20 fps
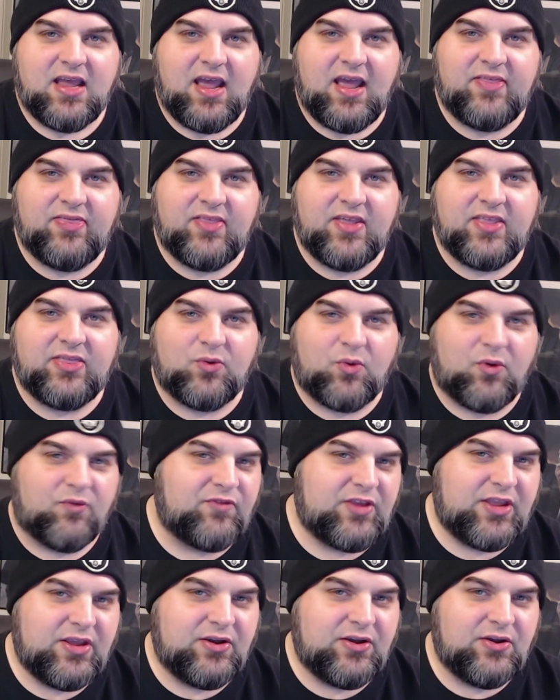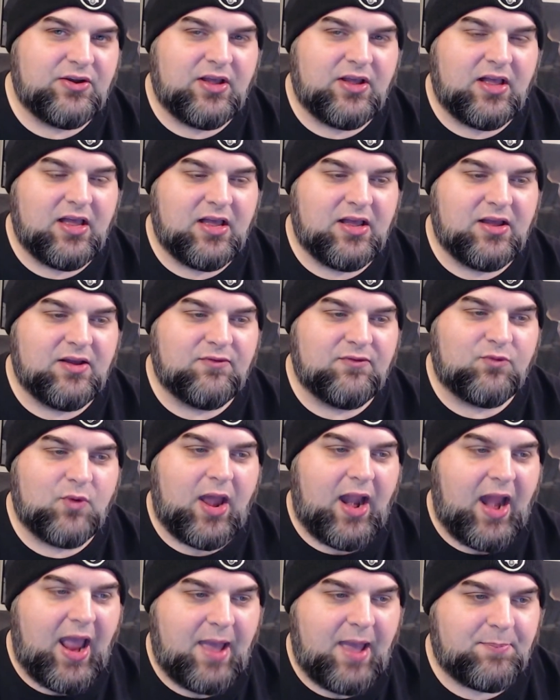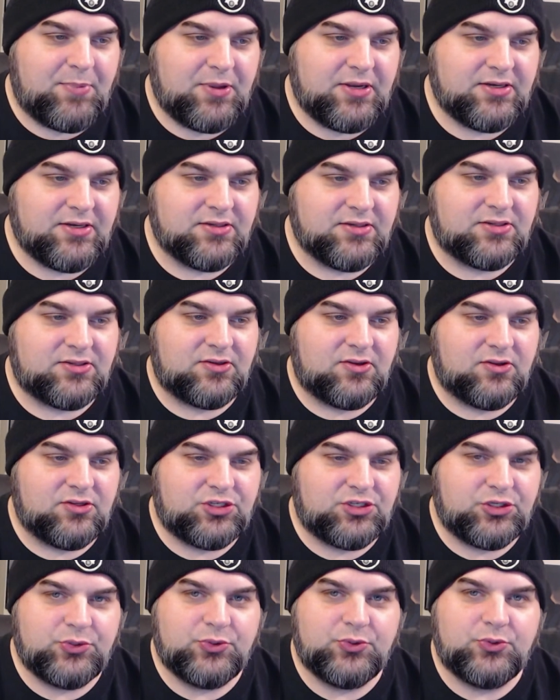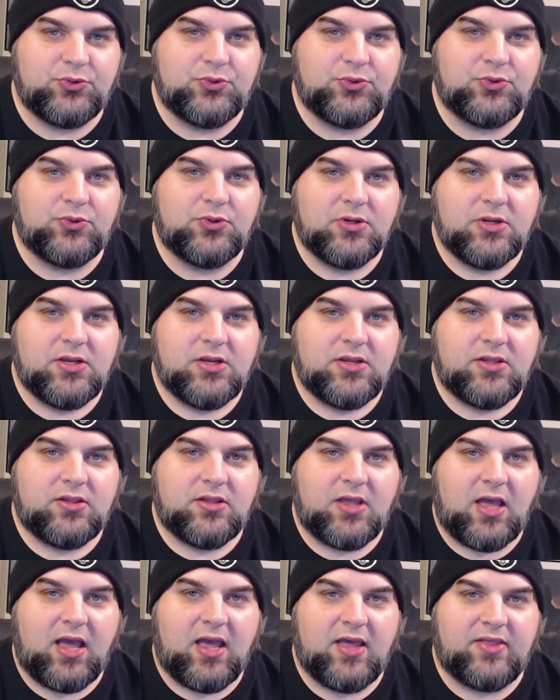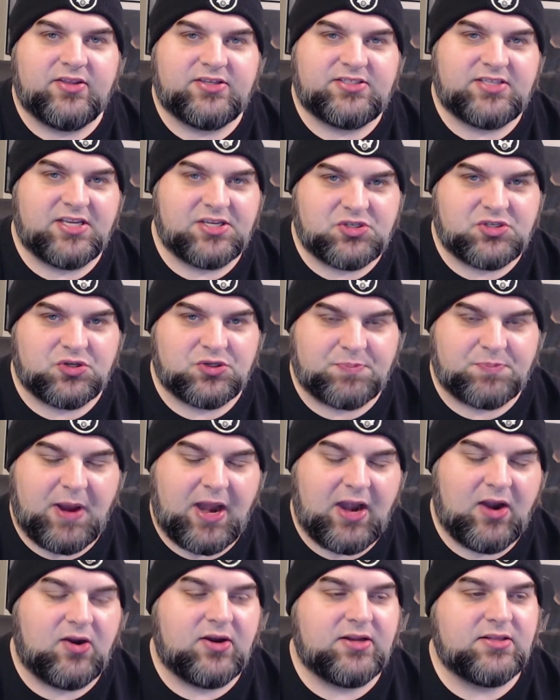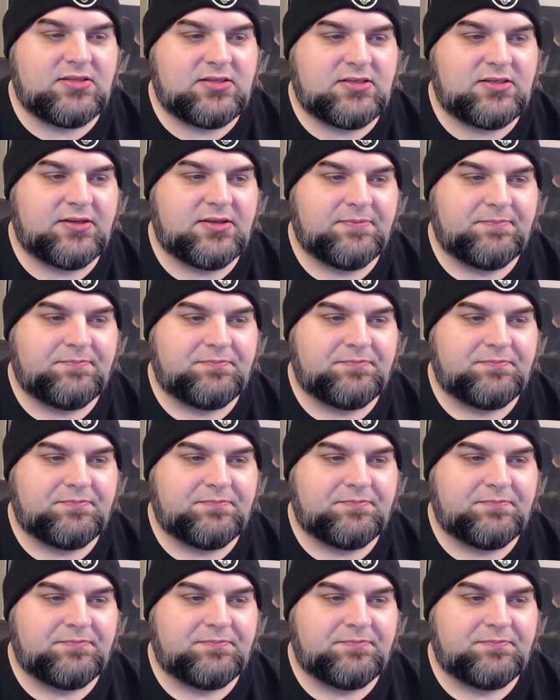and then the reveal of what happened to uh, the sister's parents